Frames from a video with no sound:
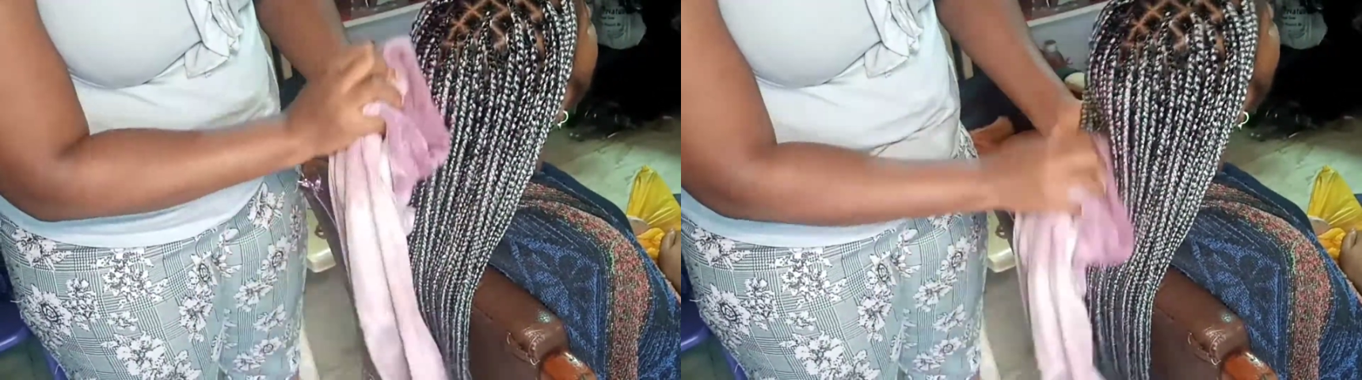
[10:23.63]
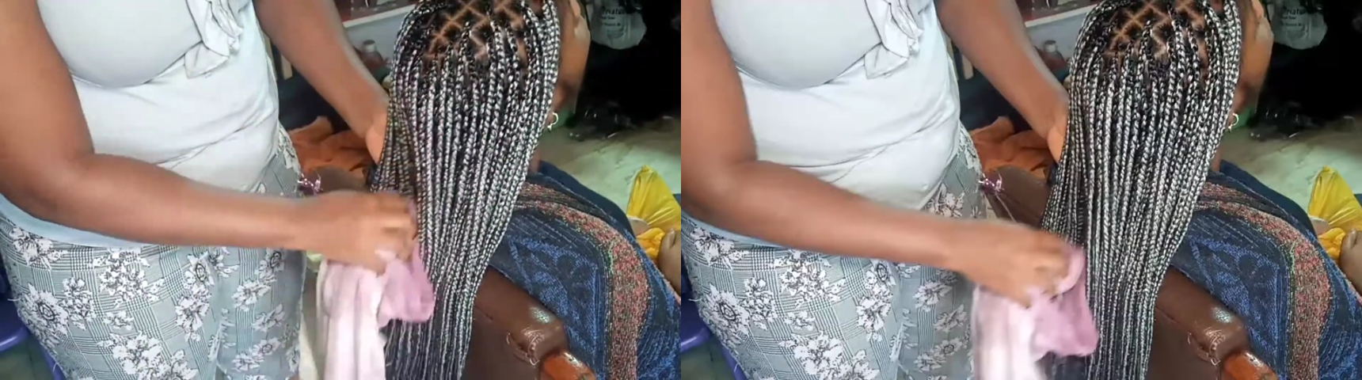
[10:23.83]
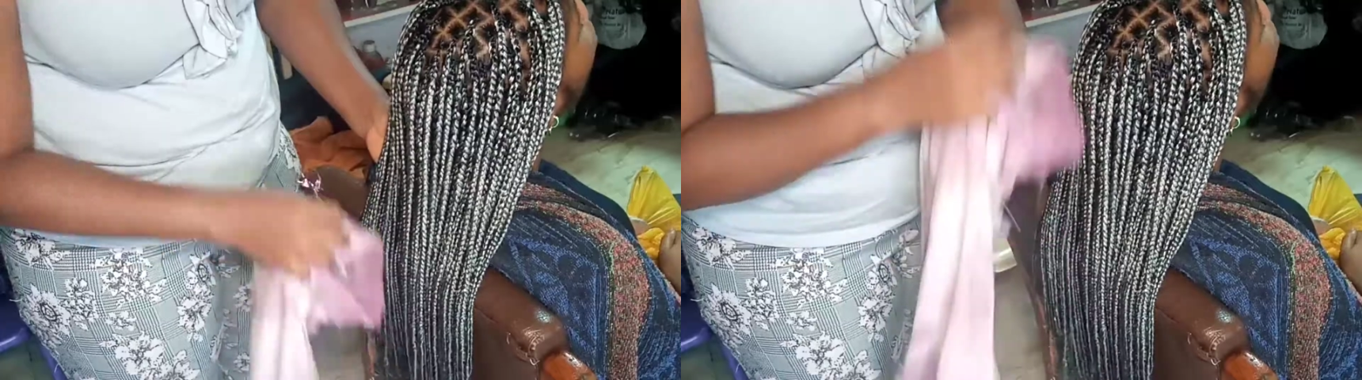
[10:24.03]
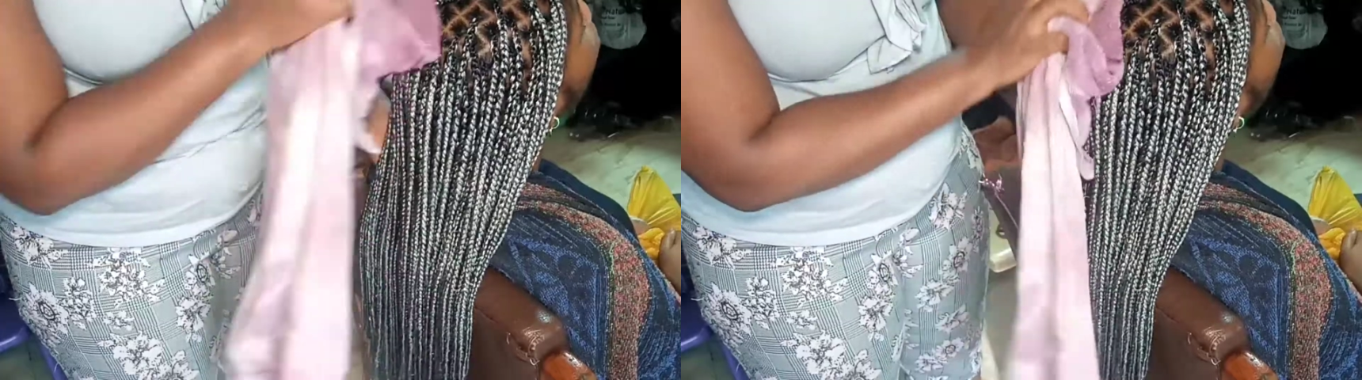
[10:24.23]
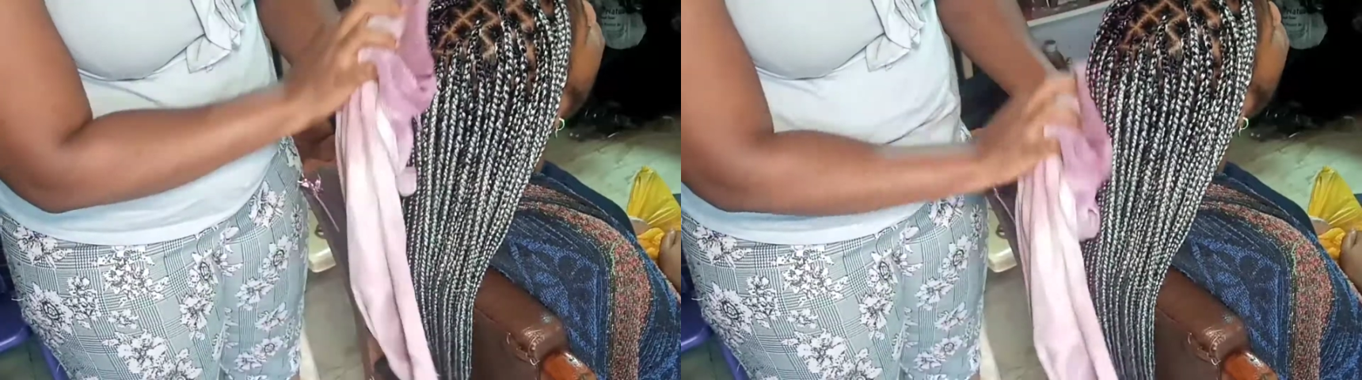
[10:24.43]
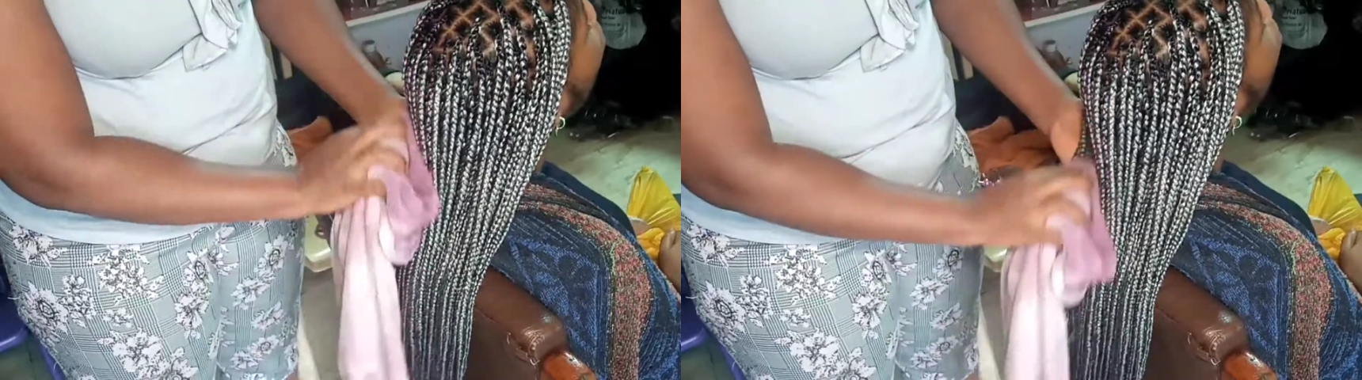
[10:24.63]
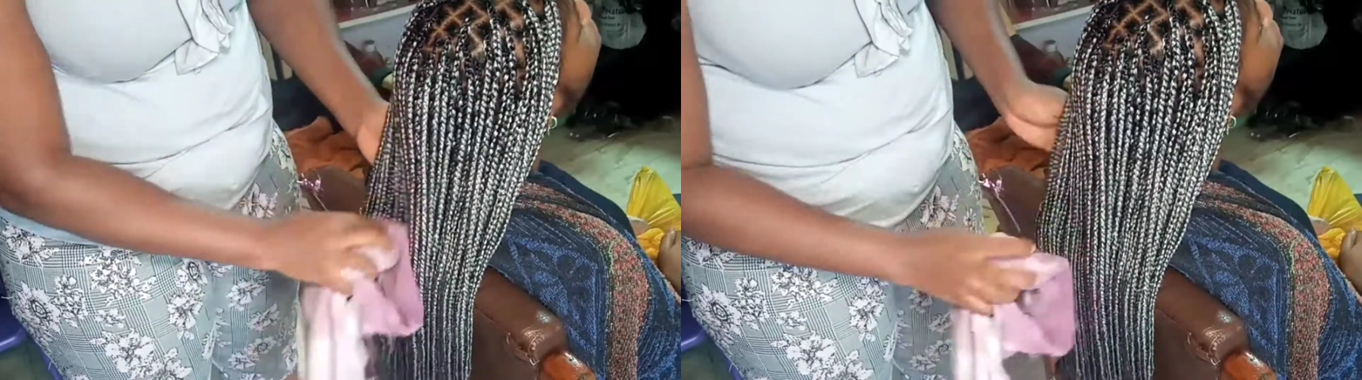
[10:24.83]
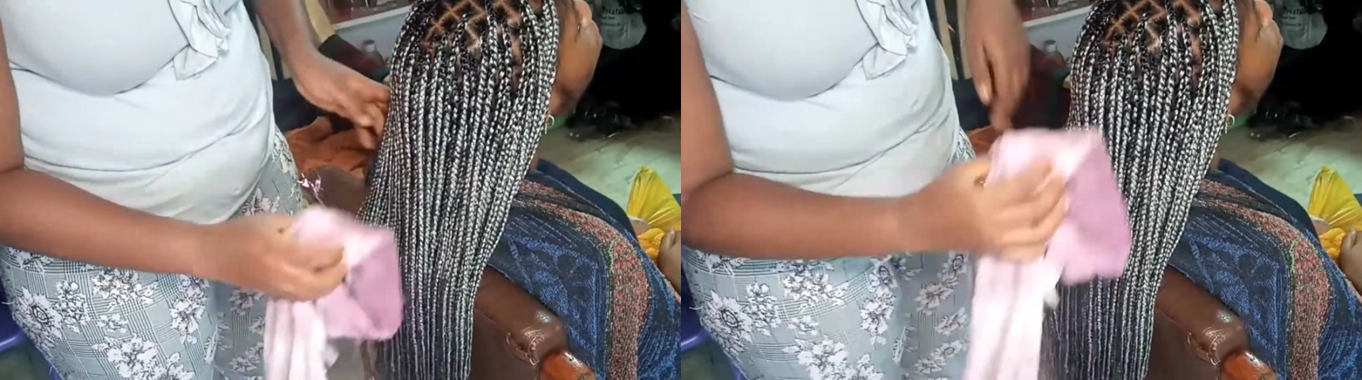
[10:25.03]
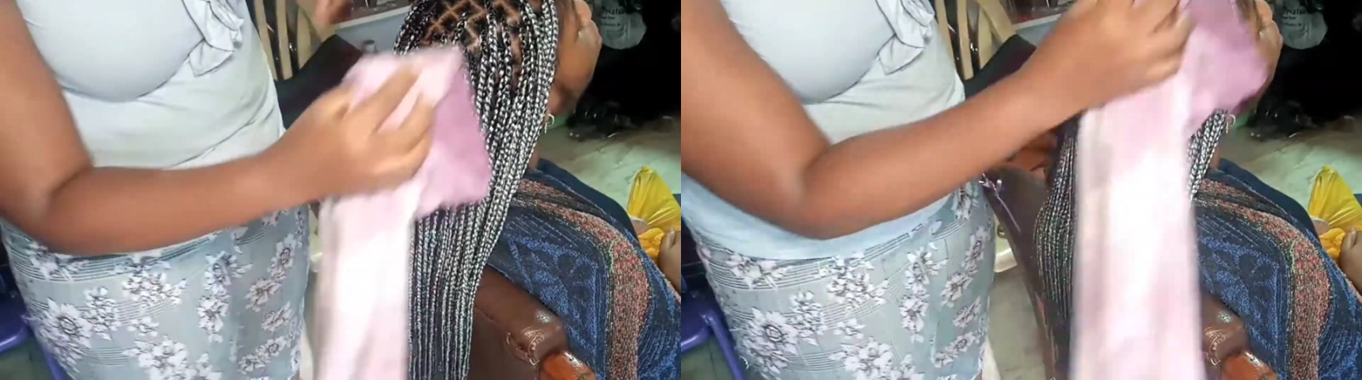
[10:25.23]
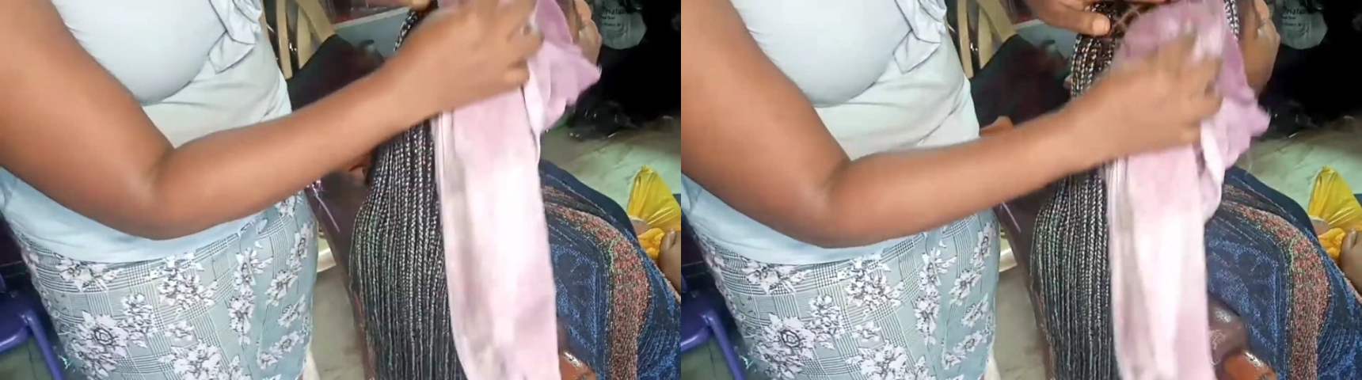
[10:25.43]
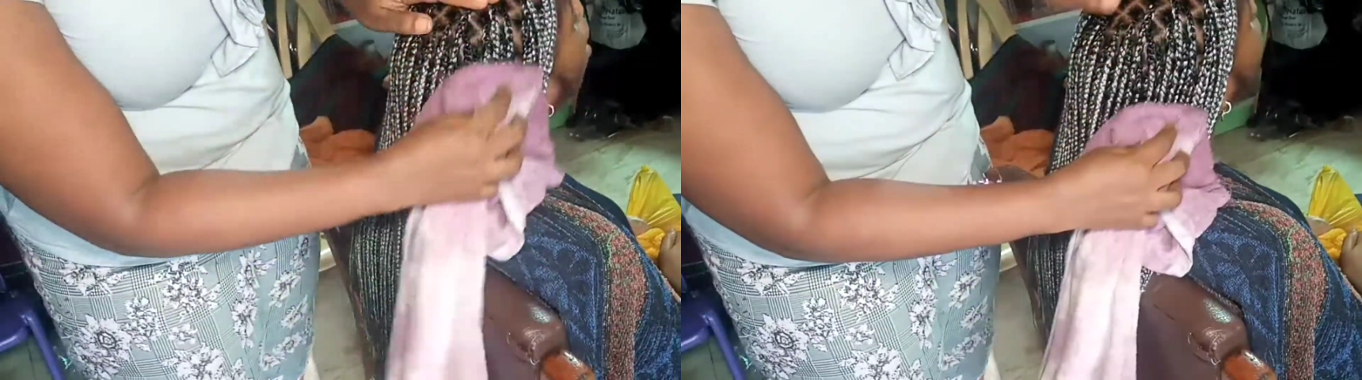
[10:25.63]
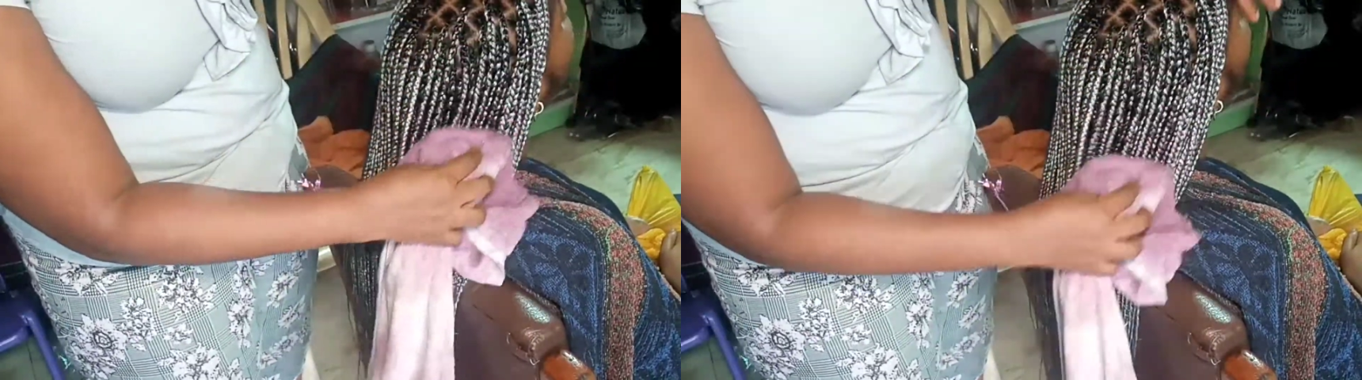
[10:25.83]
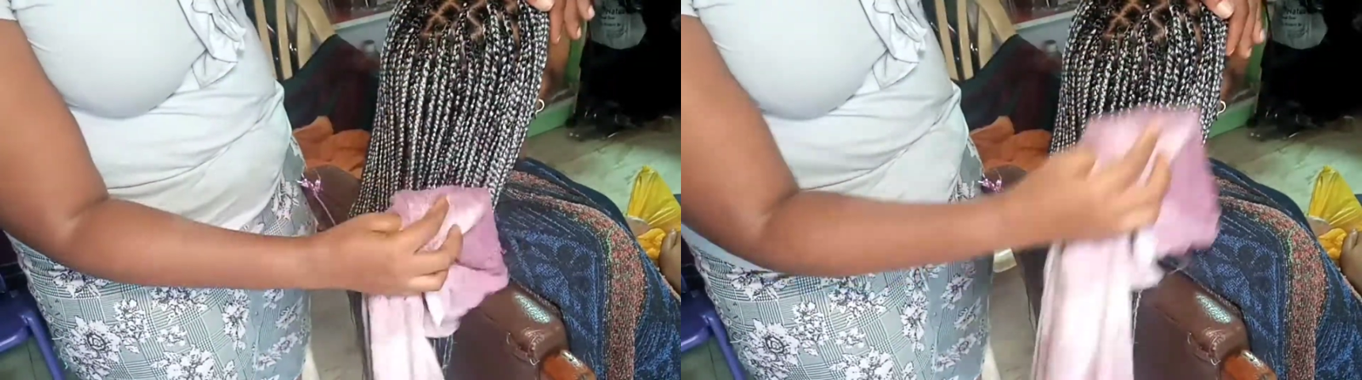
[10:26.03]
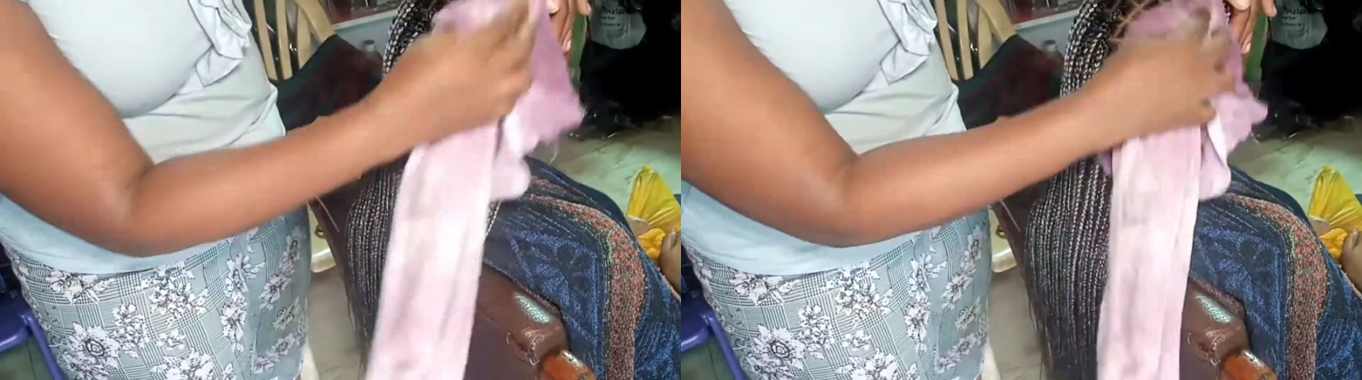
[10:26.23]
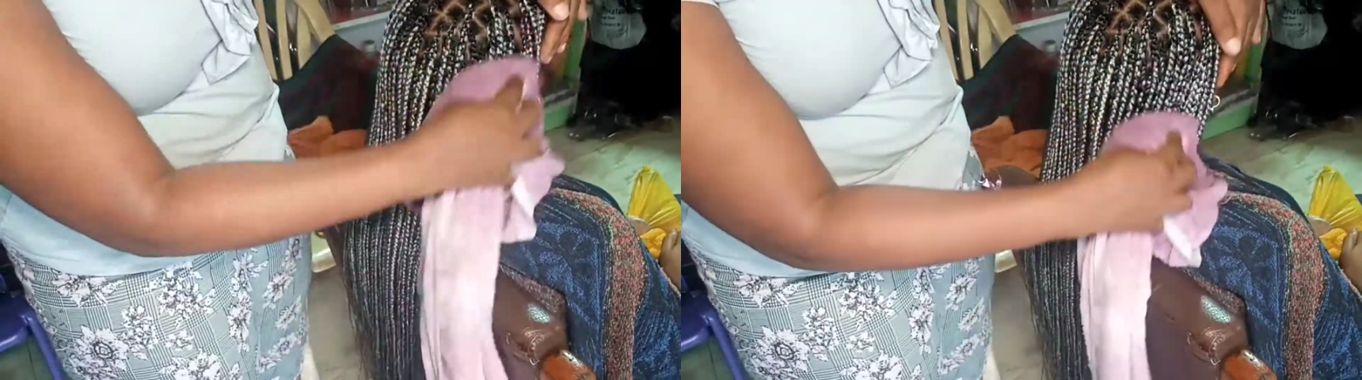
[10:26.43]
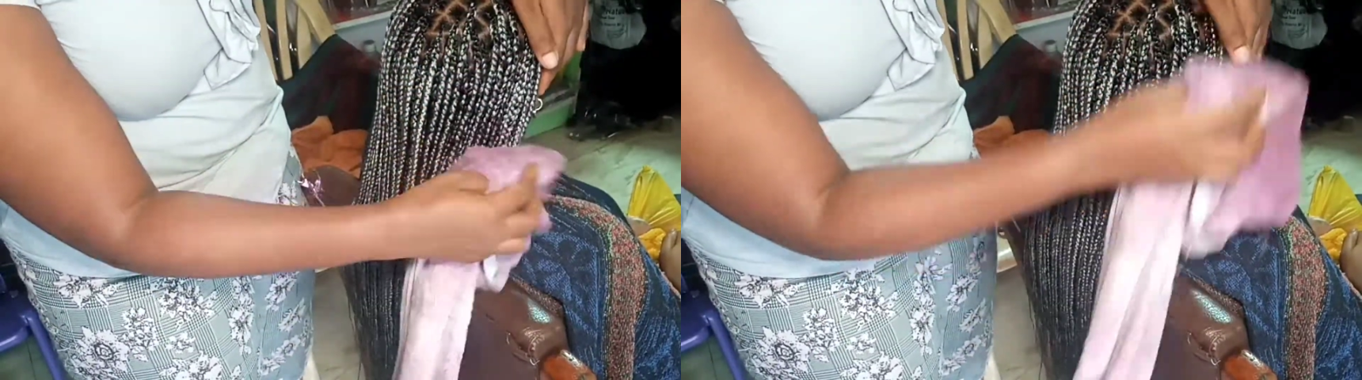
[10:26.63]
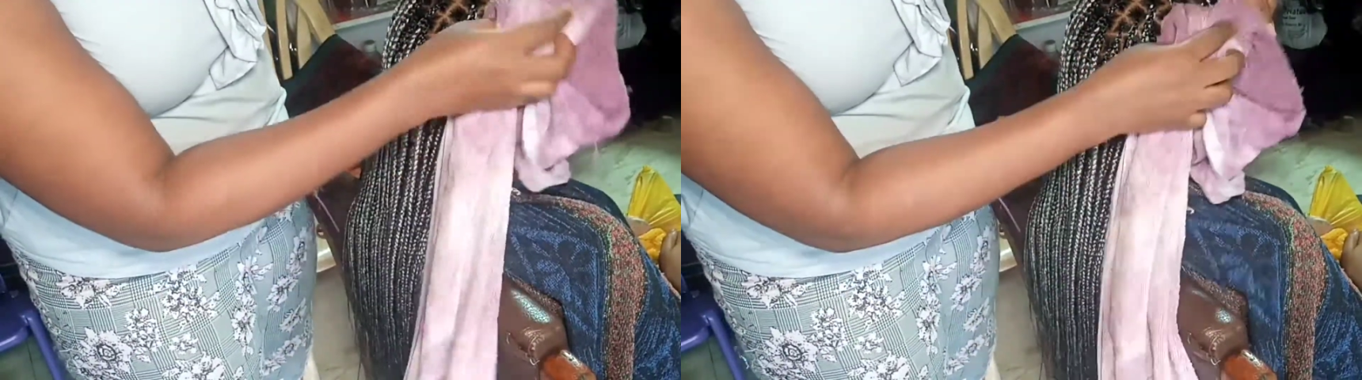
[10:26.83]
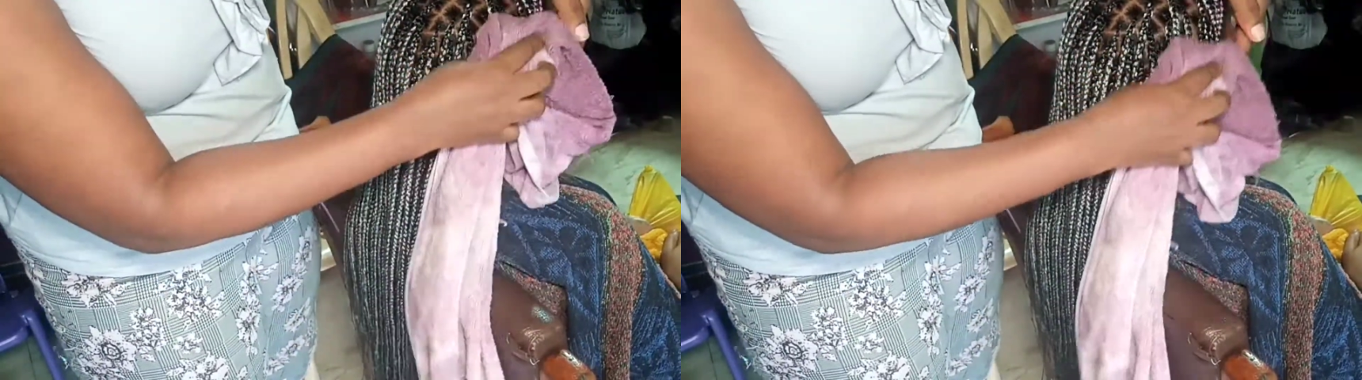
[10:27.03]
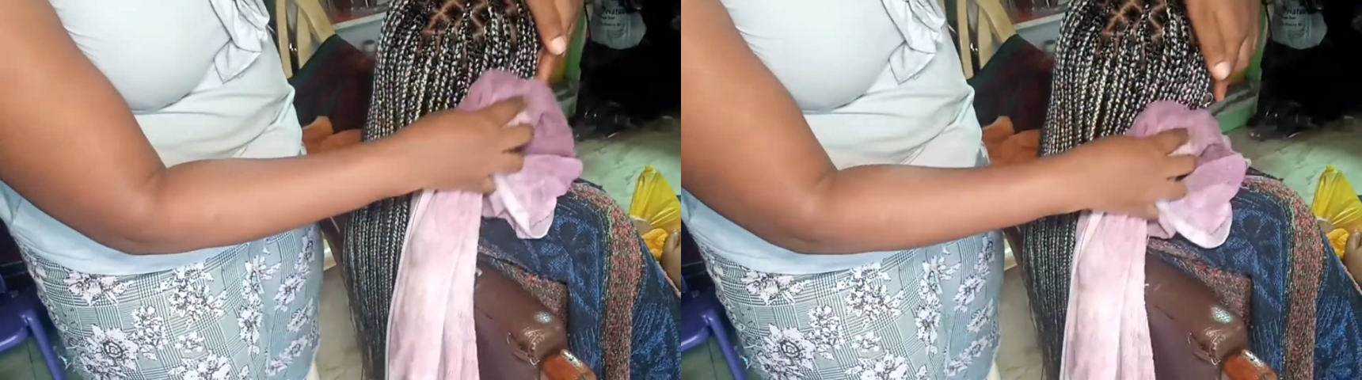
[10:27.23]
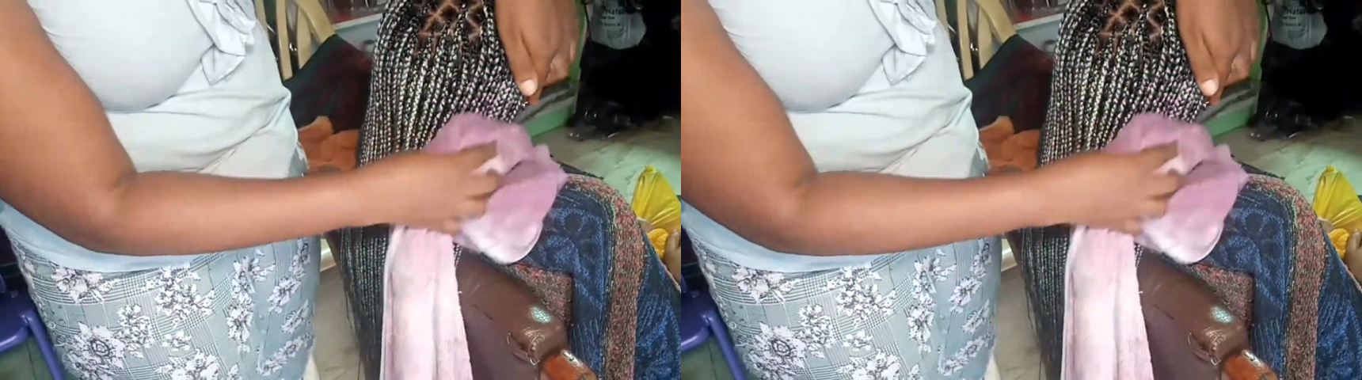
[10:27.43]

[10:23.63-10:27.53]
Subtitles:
Nobody's mouth can be seen.